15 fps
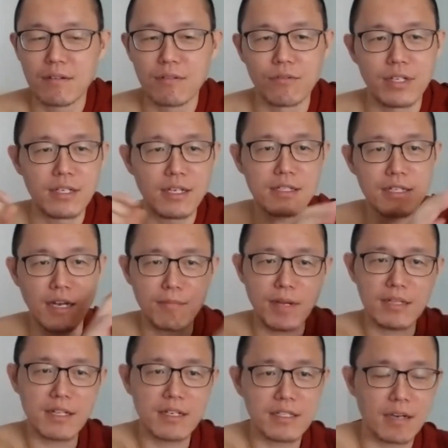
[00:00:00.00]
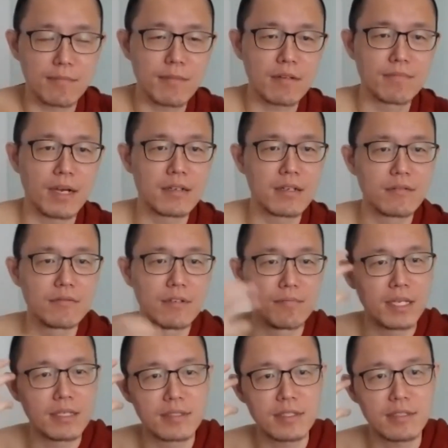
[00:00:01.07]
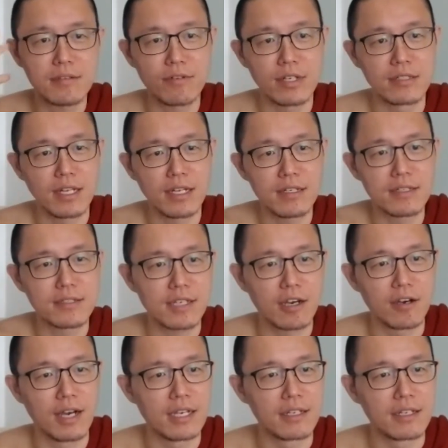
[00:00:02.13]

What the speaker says: we learn Dhamma, but we may still retain this kind of